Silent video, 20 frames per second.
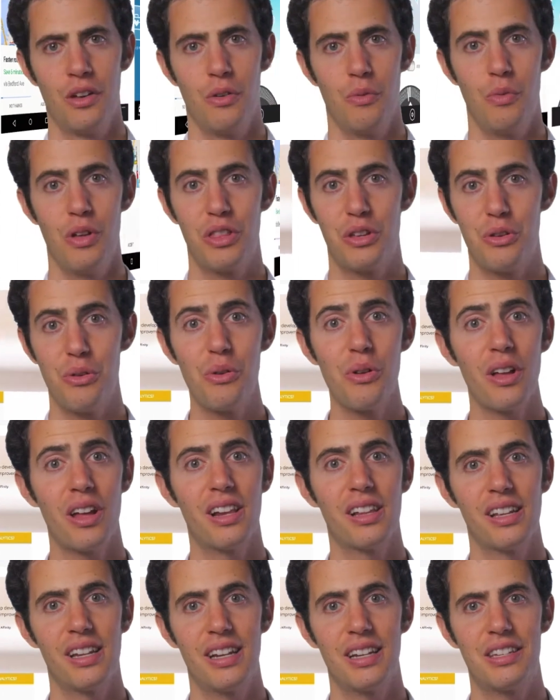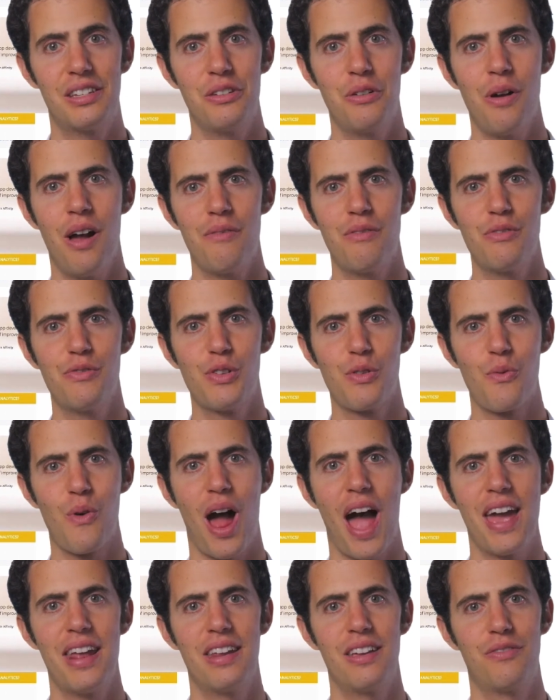With Google Analytics, you have a
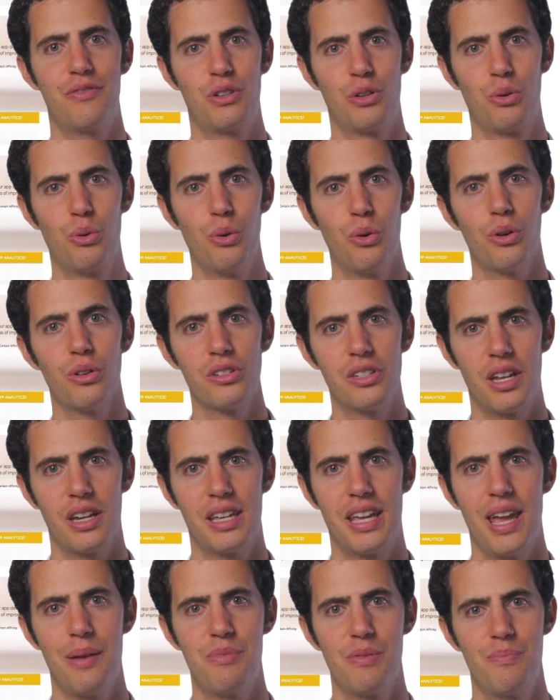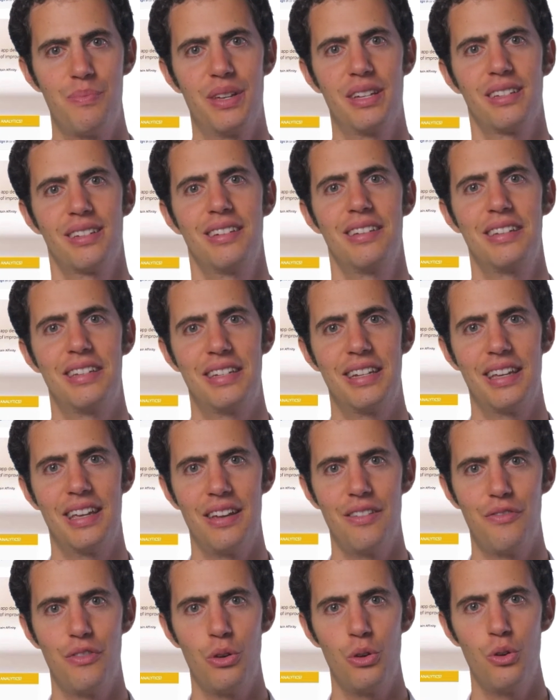variety of tools and capabilities to
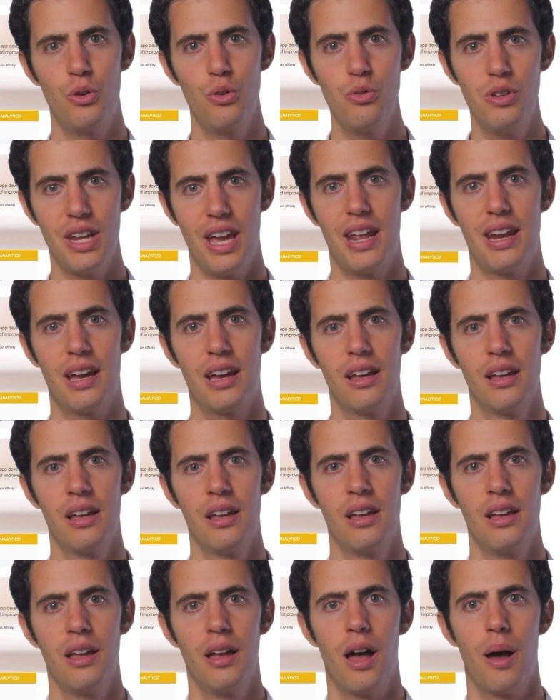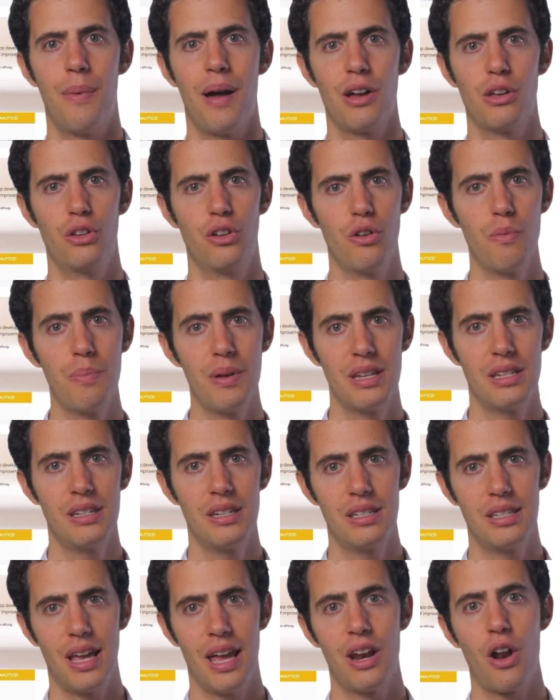give you data about your
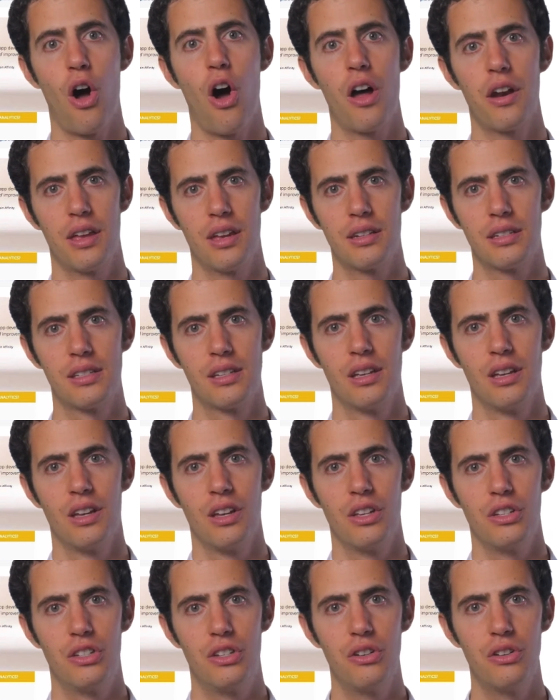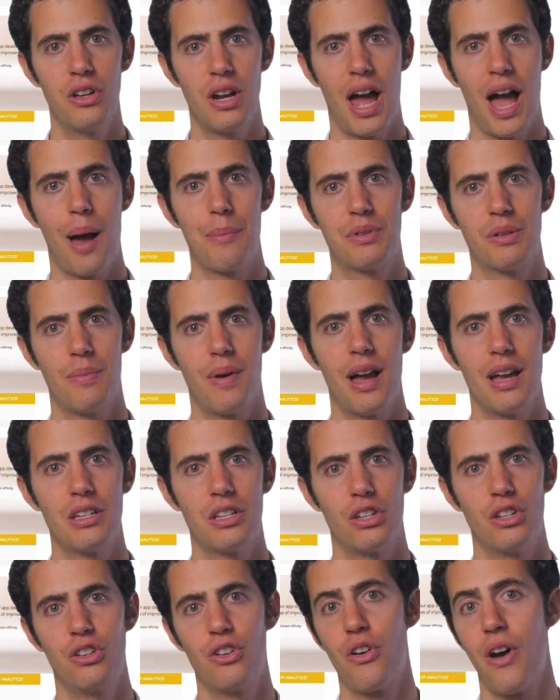business and audience so you can optimize
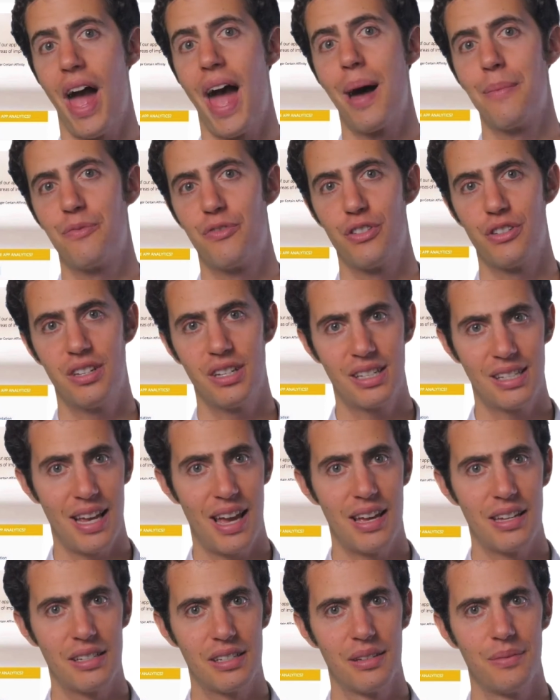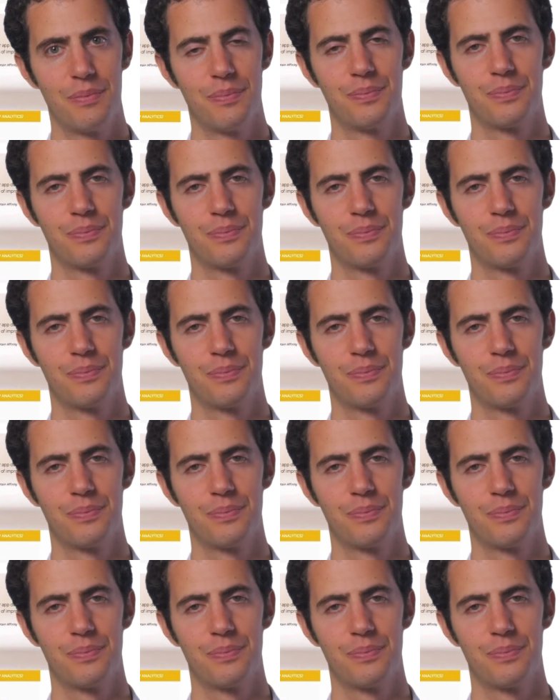your app for success.